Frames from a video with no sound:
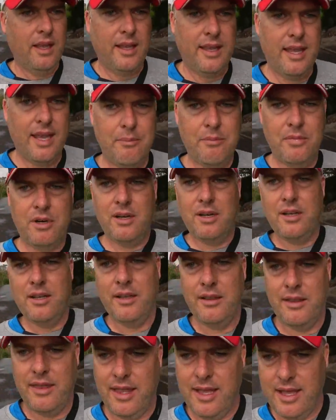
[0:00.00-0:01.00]

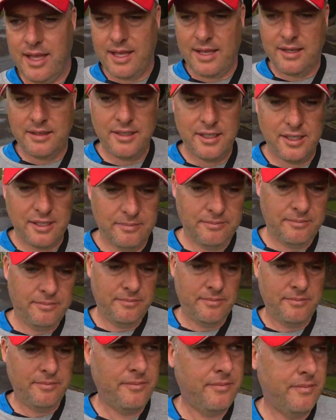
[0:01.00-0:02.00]
camera that
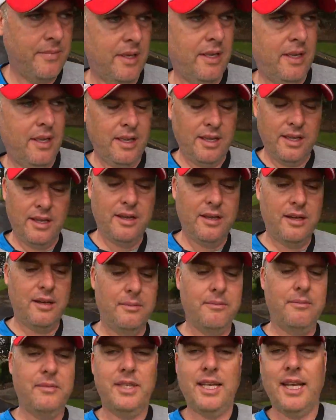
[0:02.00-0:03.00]

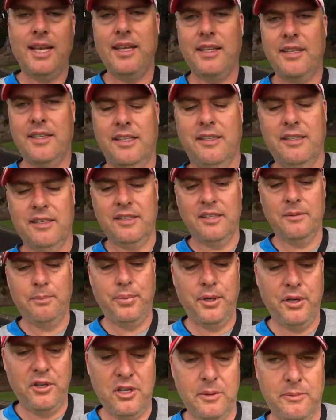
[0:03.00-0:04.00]
takes
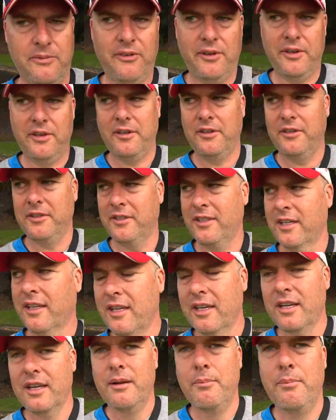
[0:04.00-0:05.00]
superb photos.
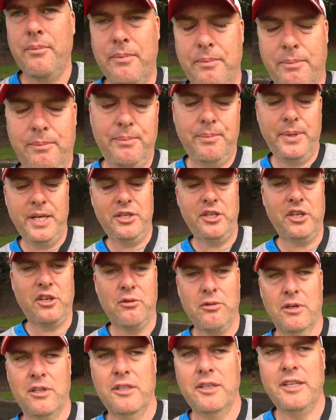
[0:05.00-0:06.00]
Picture
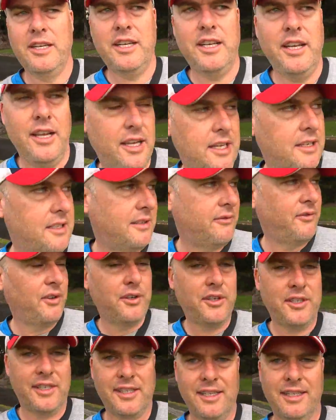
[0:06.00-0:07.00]
quality is
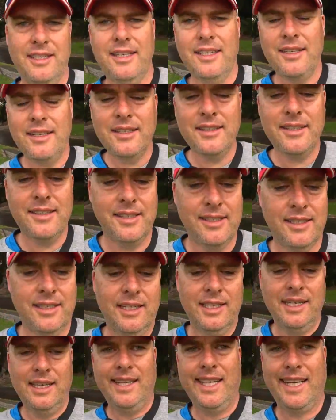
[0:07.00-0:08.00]
first class.
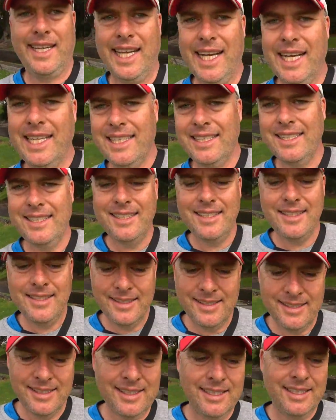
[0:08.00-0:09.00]
The
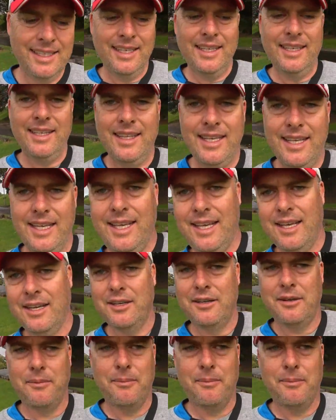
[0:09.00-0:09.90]
colors, the